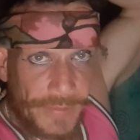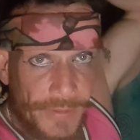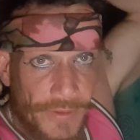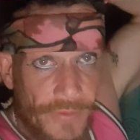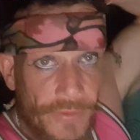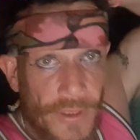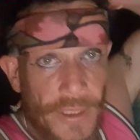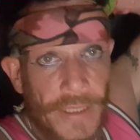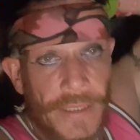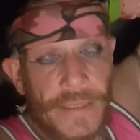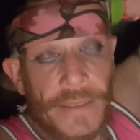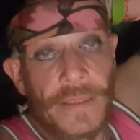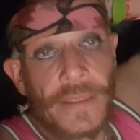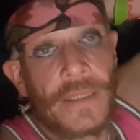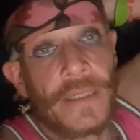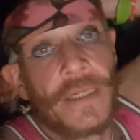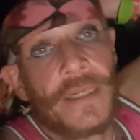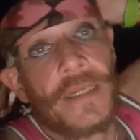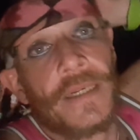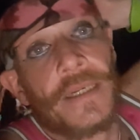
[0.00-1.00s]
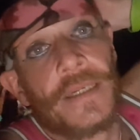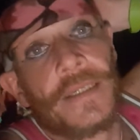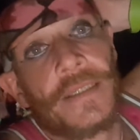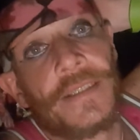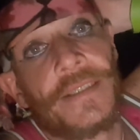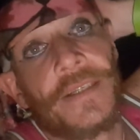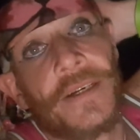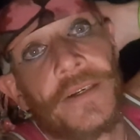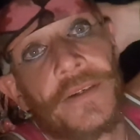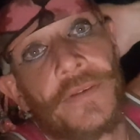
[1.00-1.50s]
been alright.
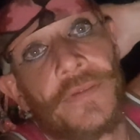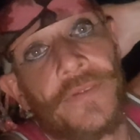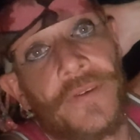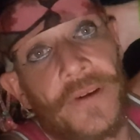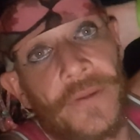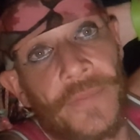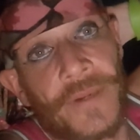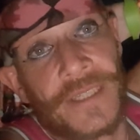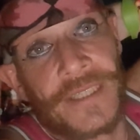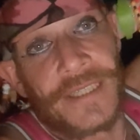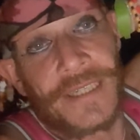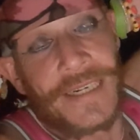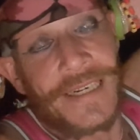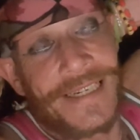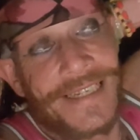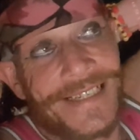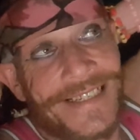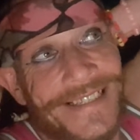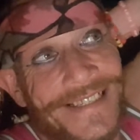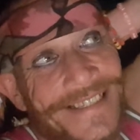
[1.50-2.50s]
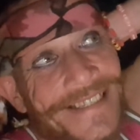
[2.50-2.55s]
Started off very magically.